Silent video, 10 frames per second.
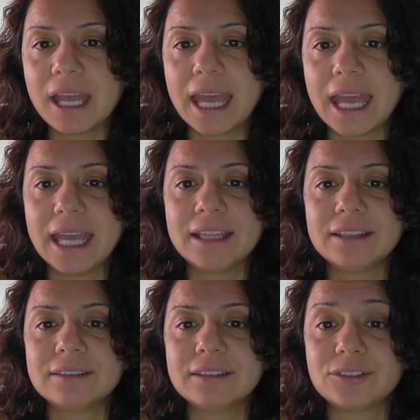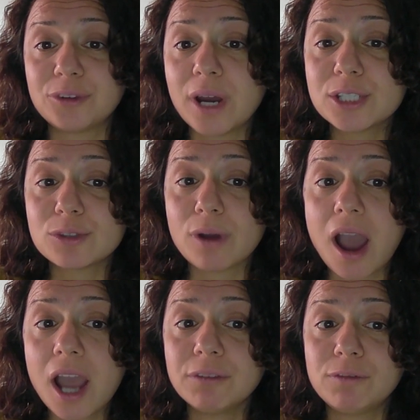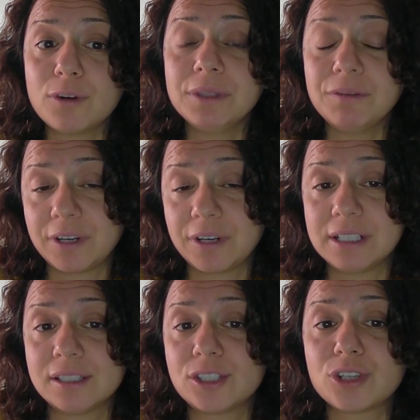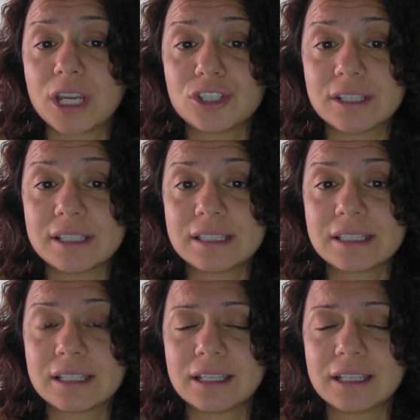and tries to hide from difficult situations.